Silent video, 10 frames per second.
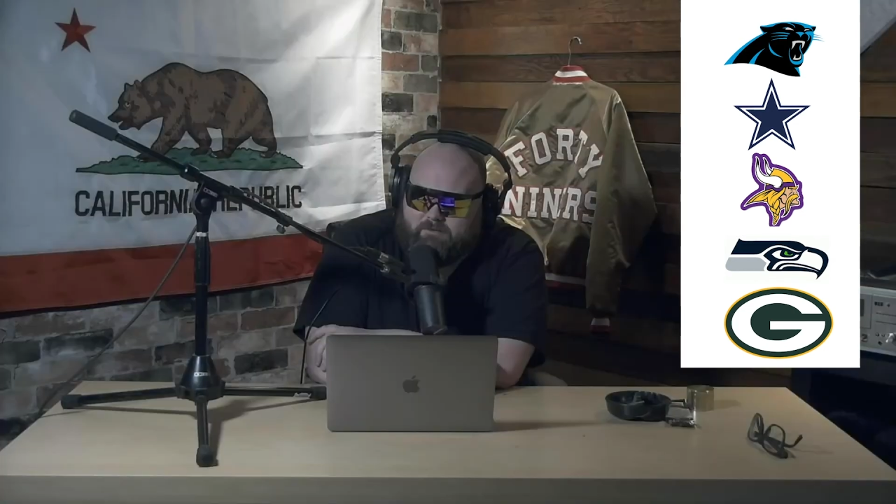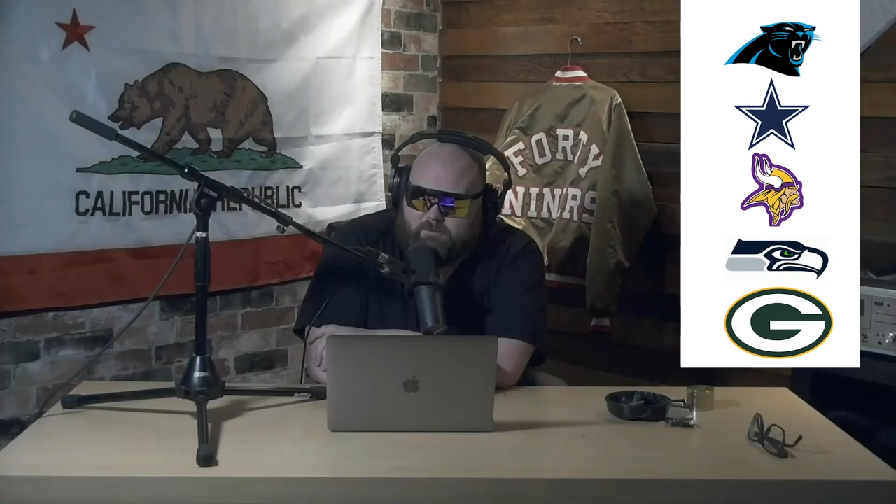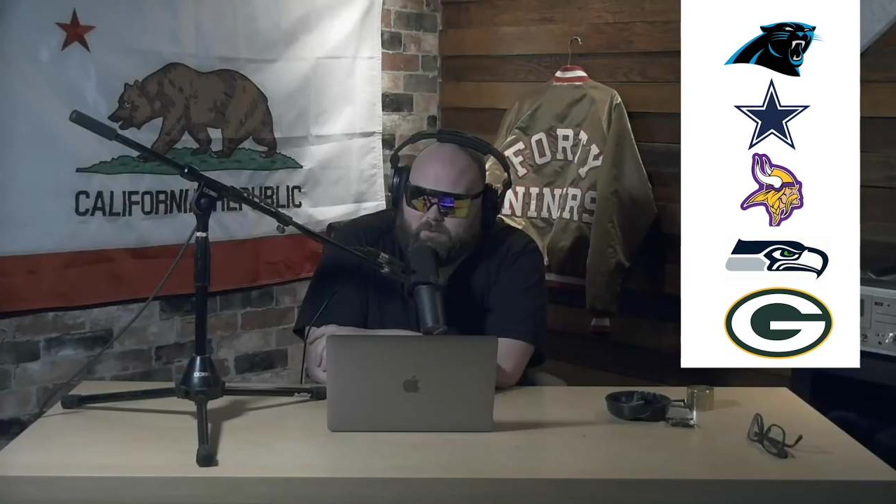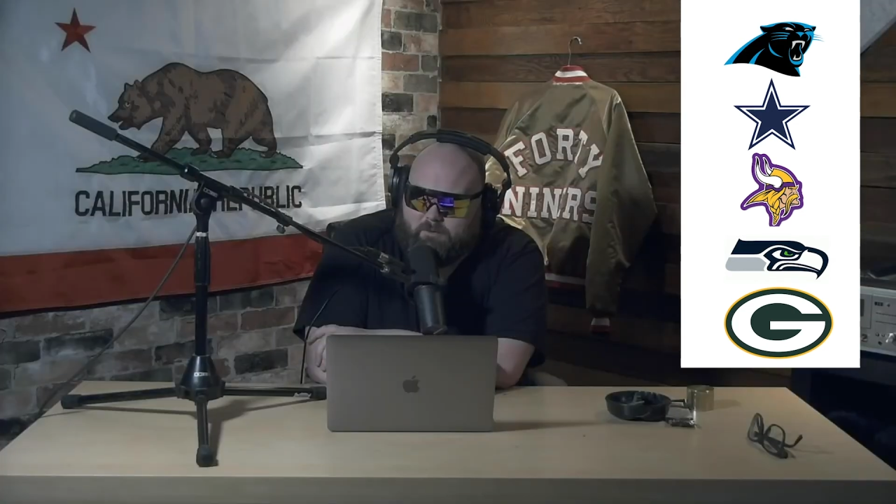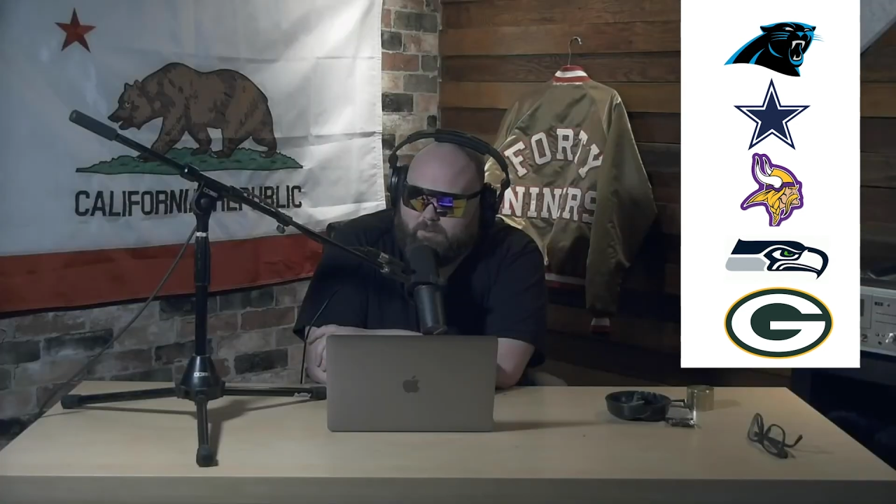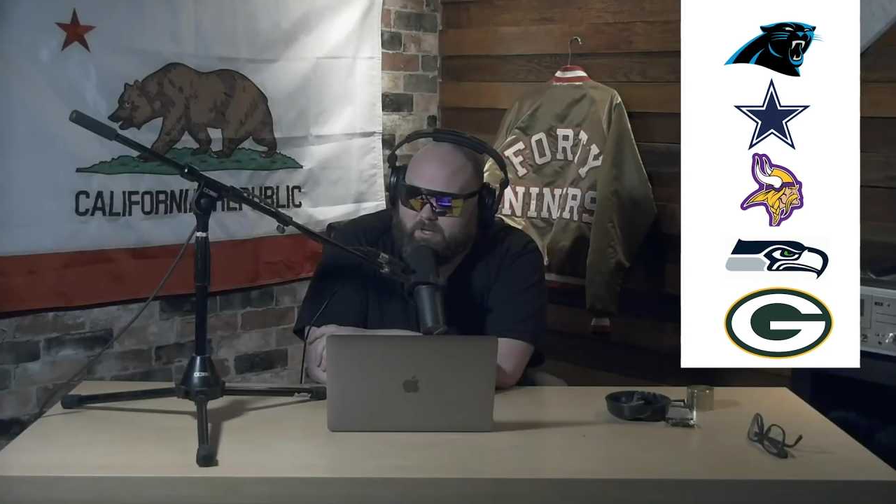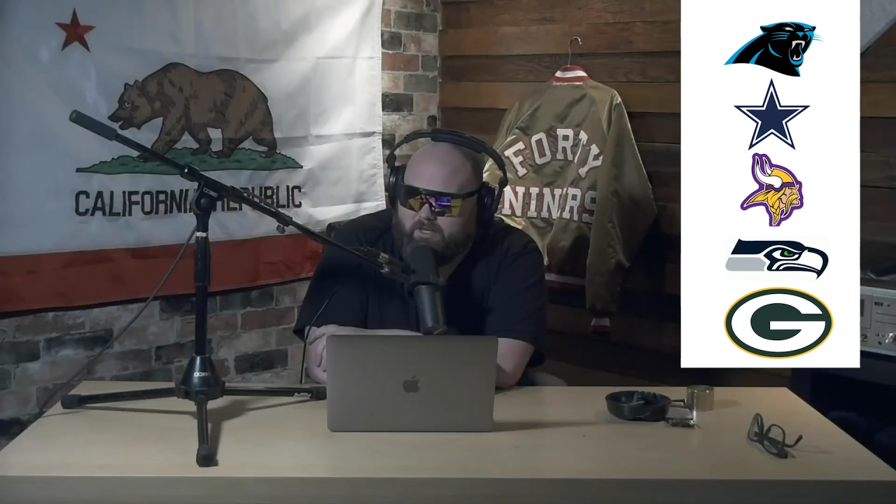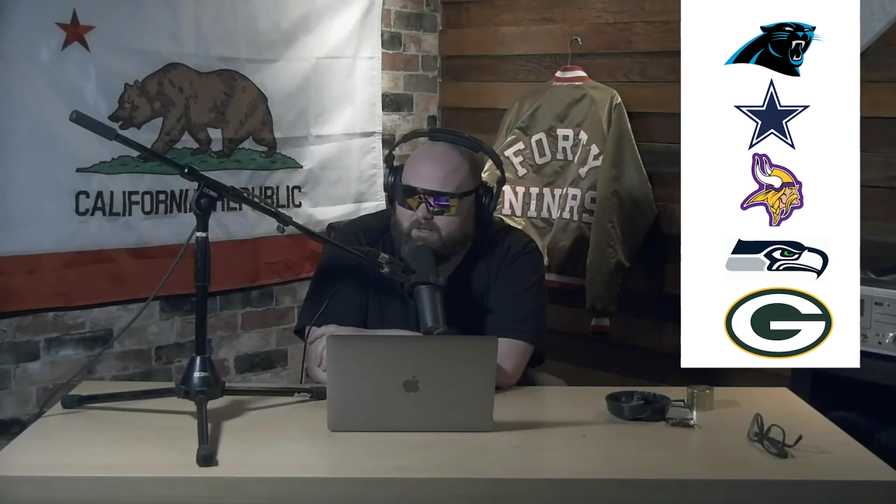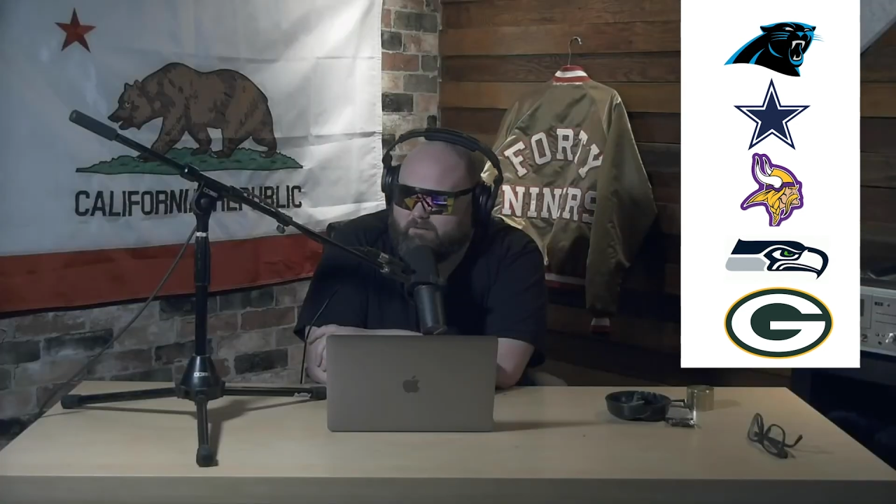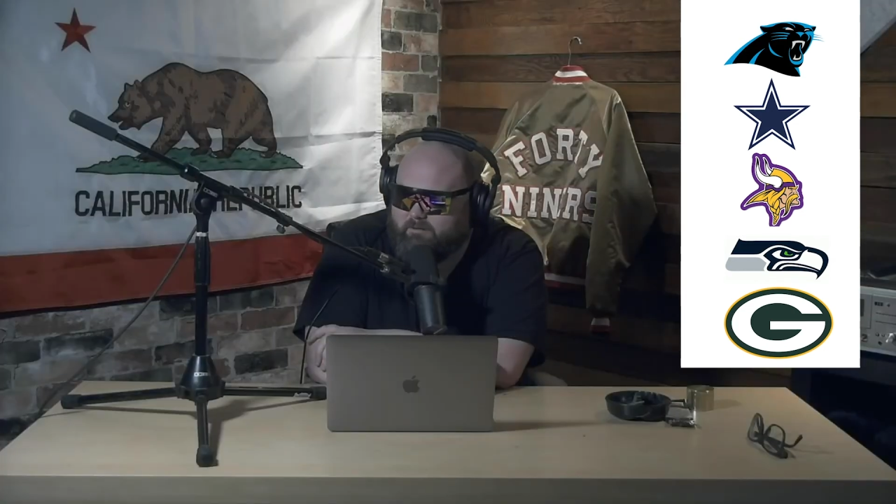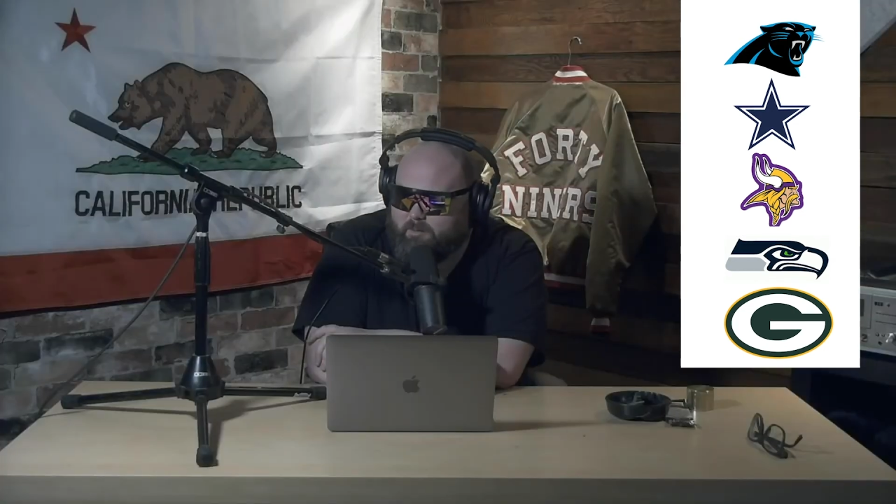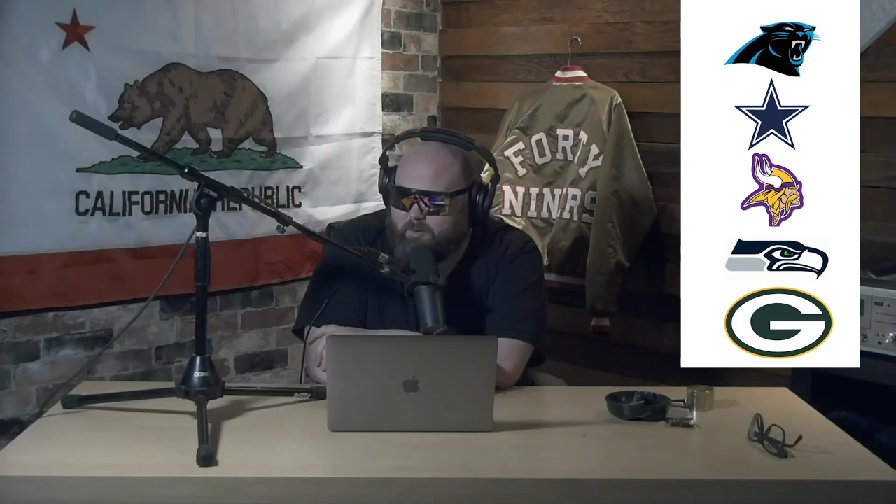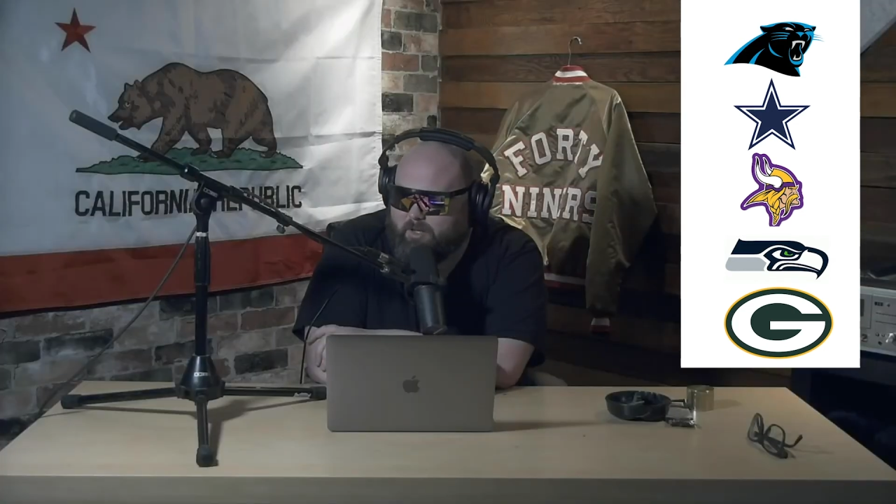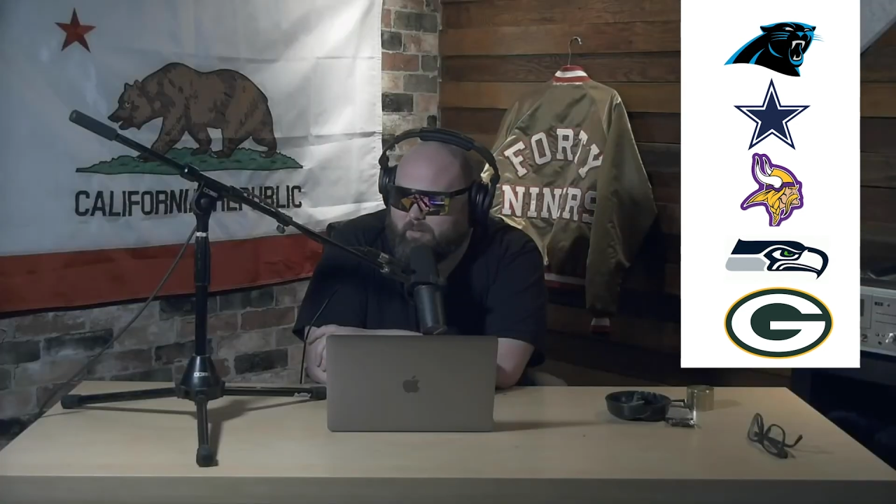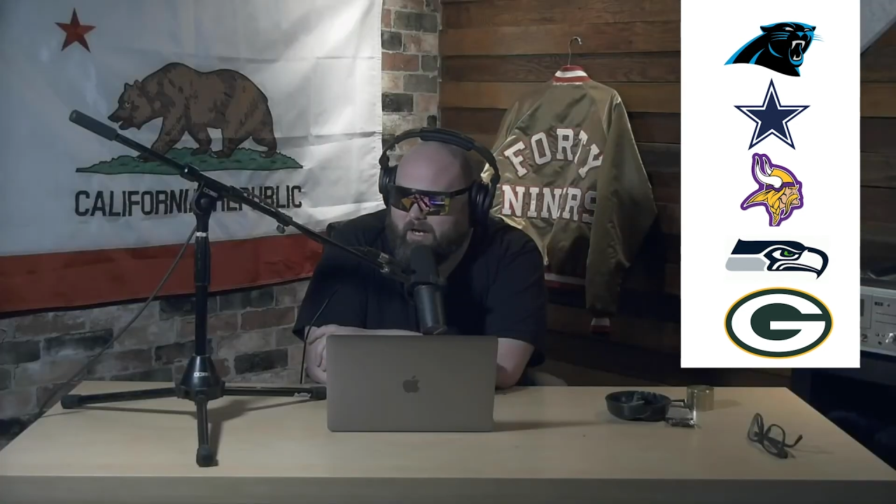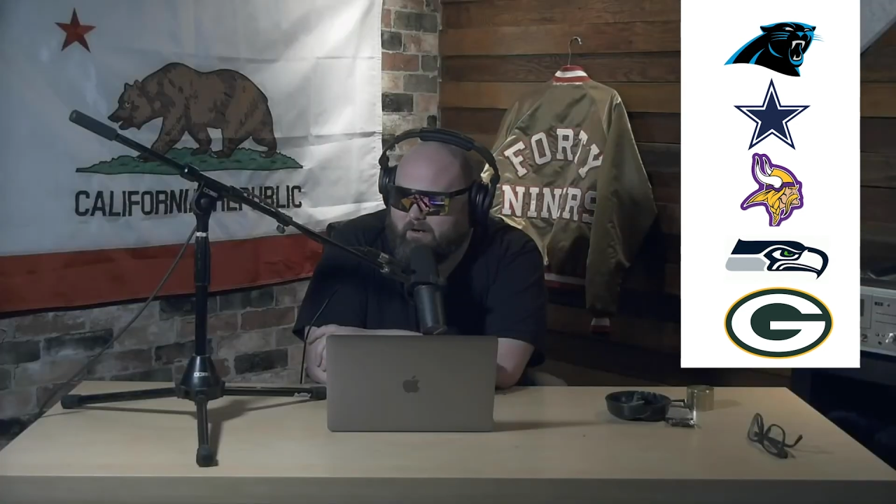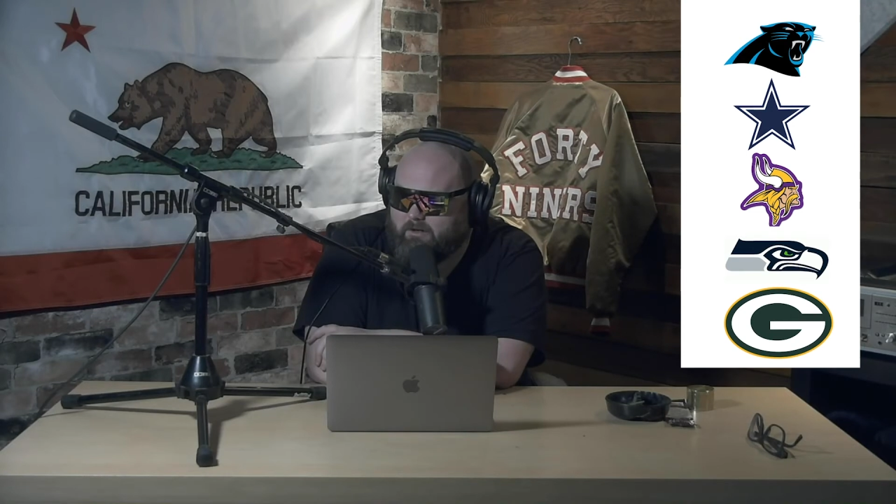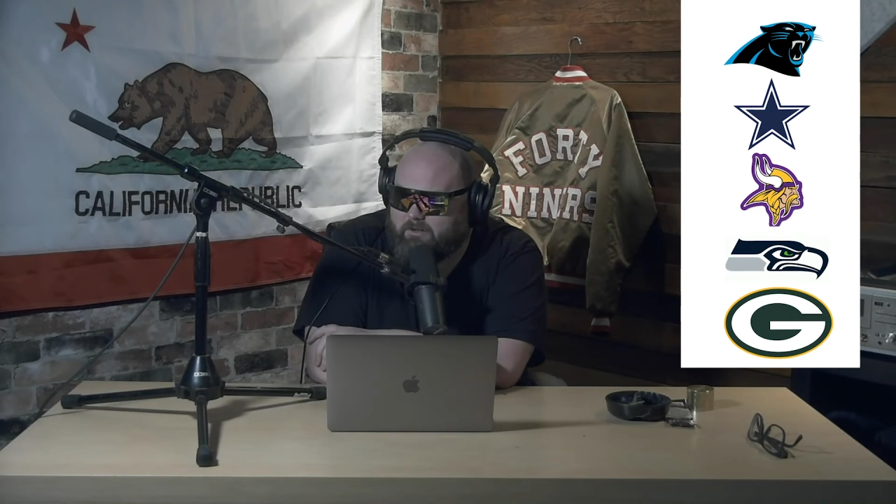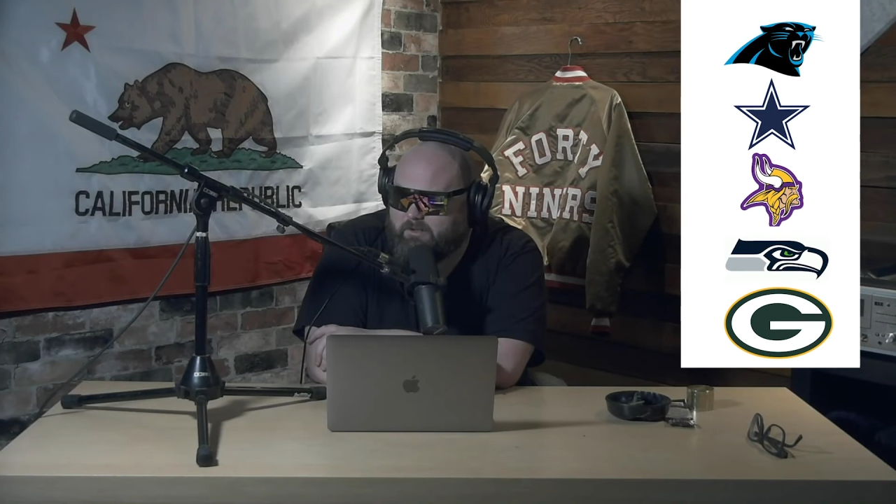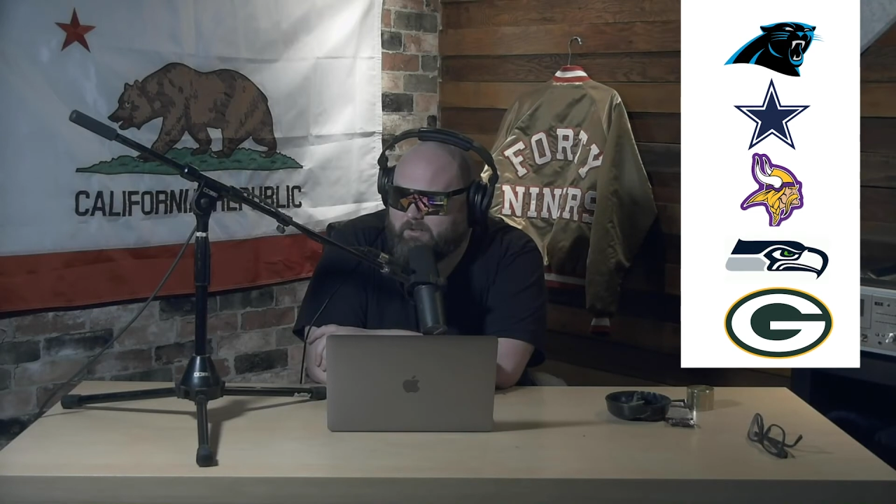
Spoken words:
when we play the Packers.